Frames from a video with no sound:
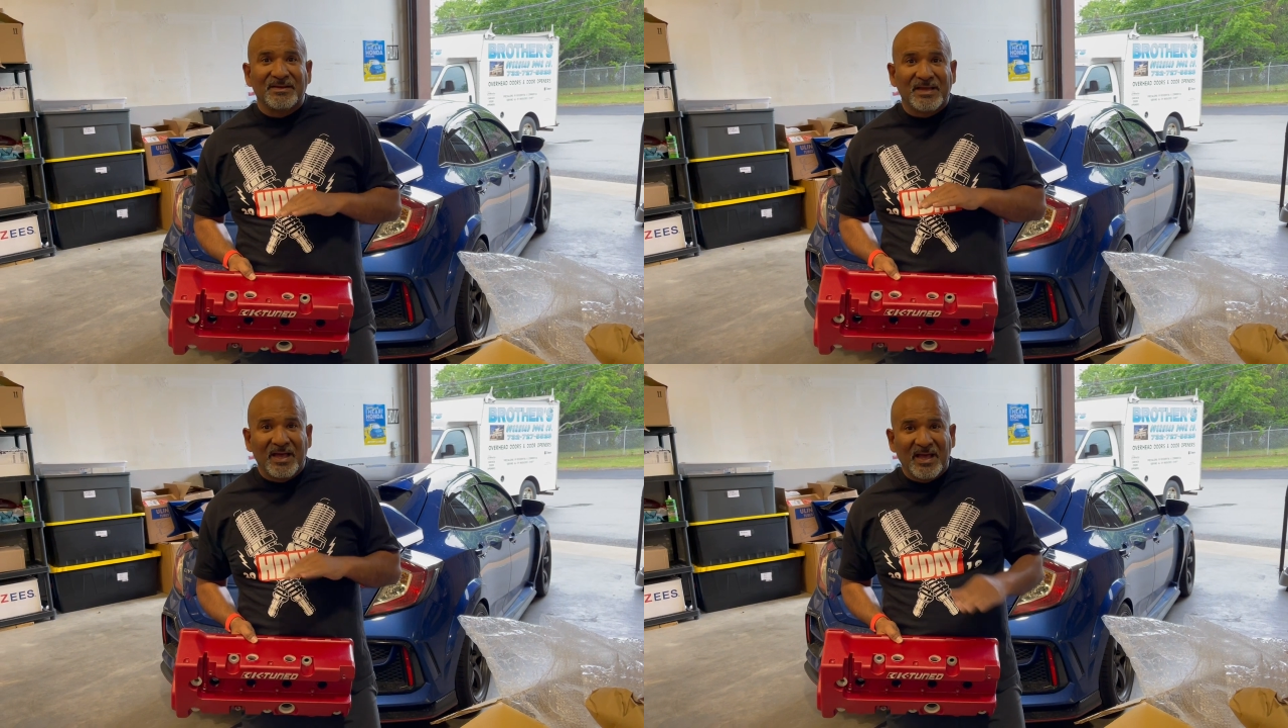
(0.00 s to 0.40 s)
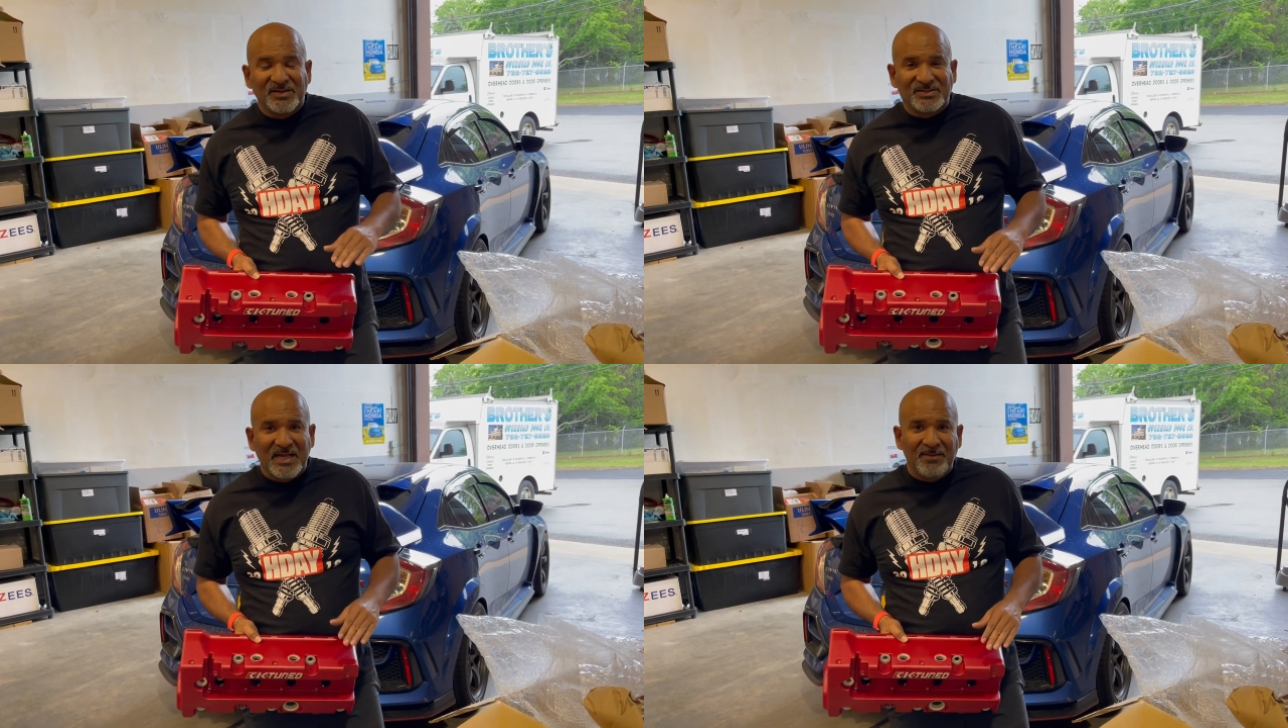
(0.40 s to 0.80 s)
the
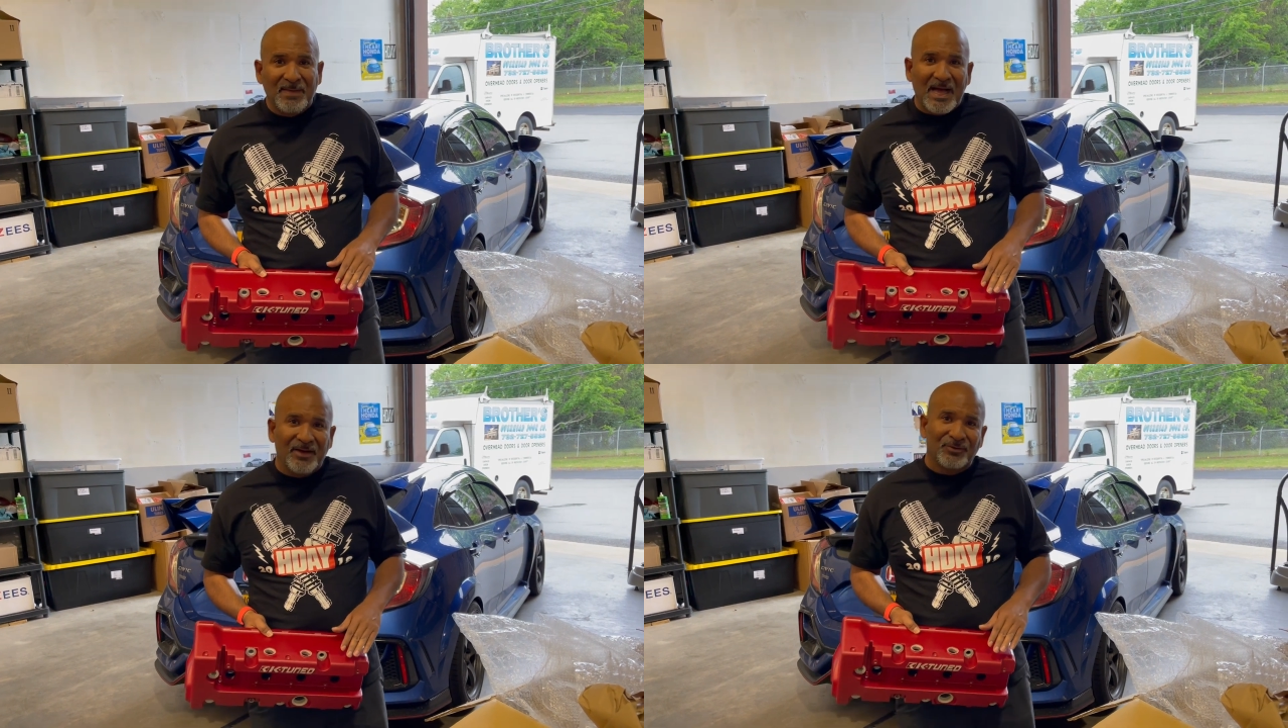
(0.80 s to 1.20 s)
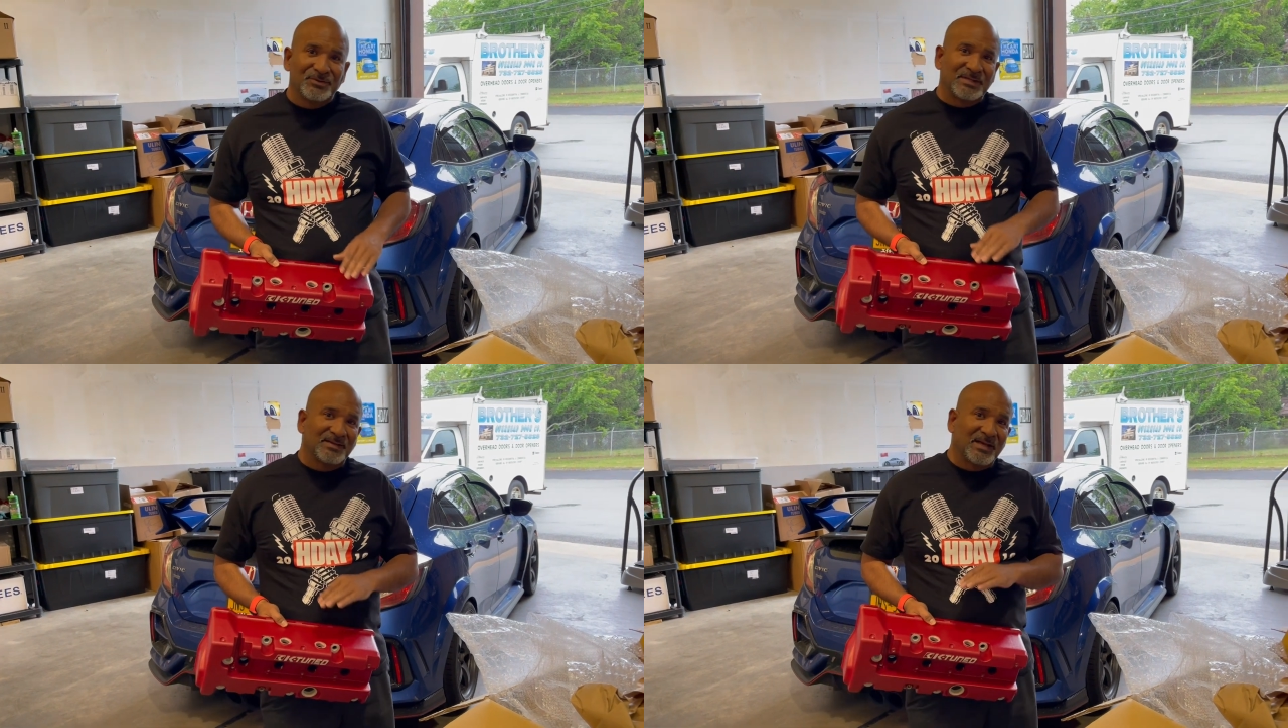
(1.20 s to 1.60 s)
Hday
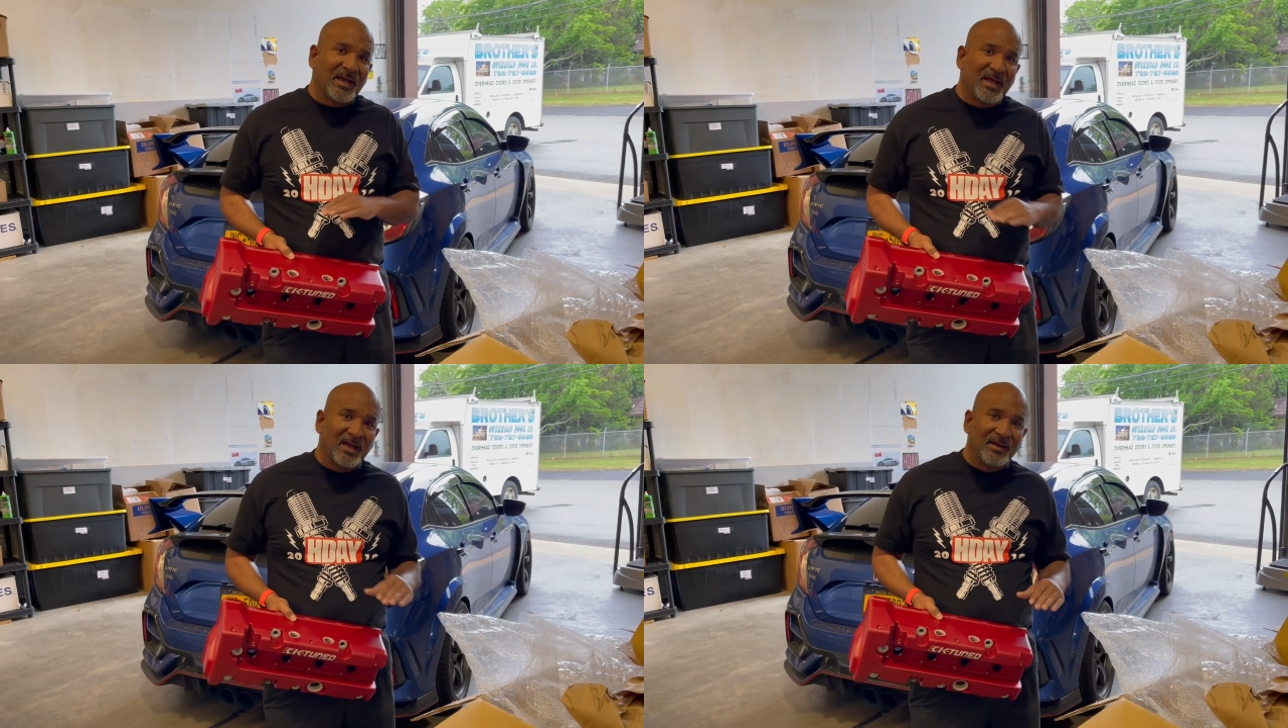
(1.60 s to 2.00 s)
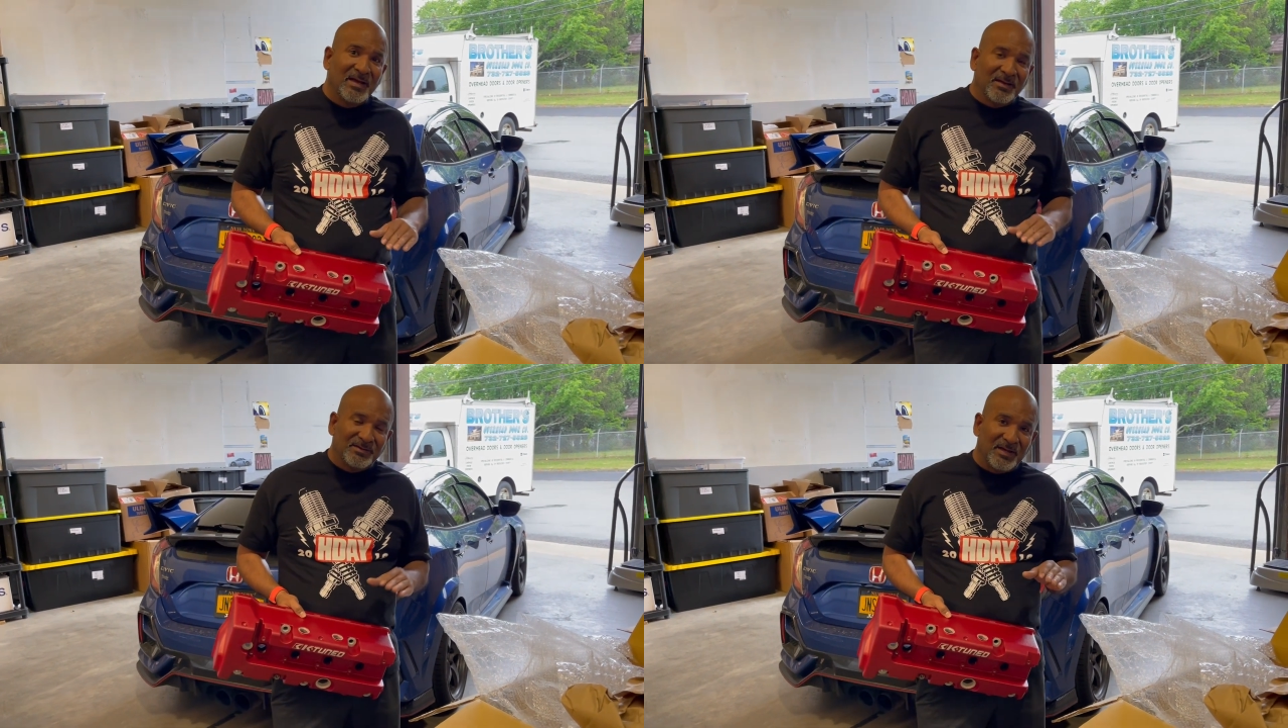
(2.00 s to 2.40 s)
models, and
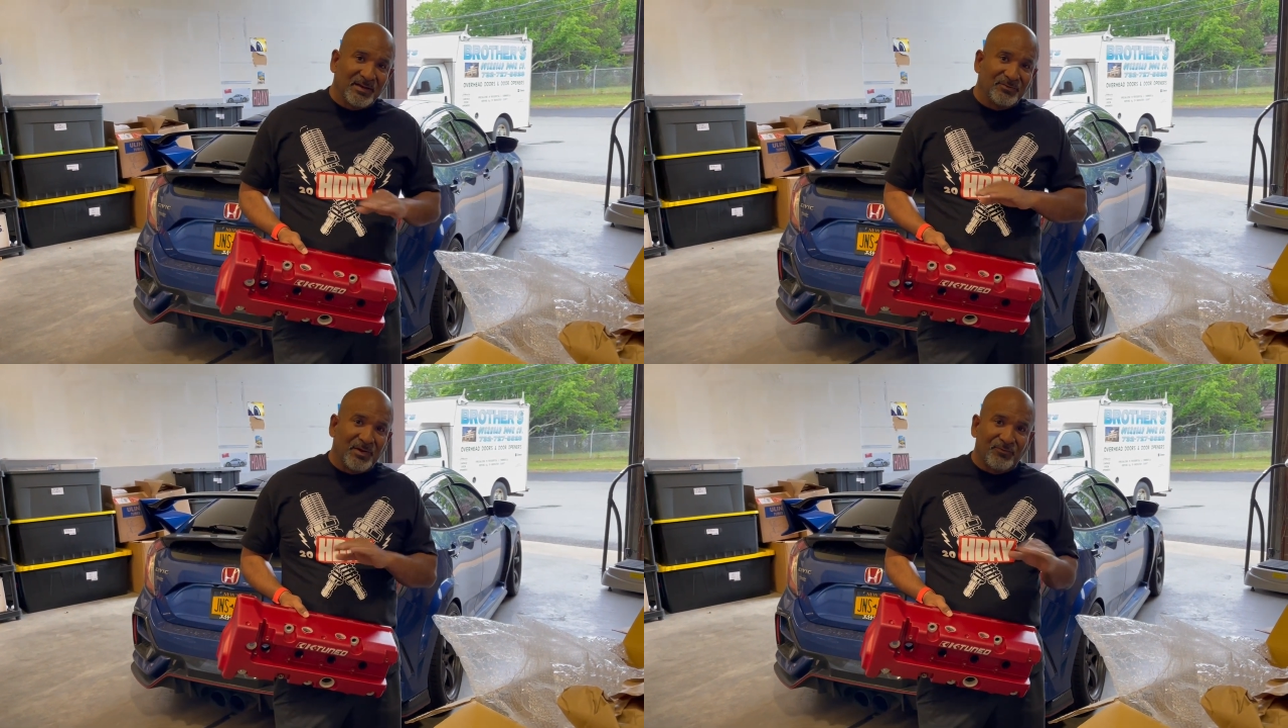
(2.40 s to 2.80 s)
the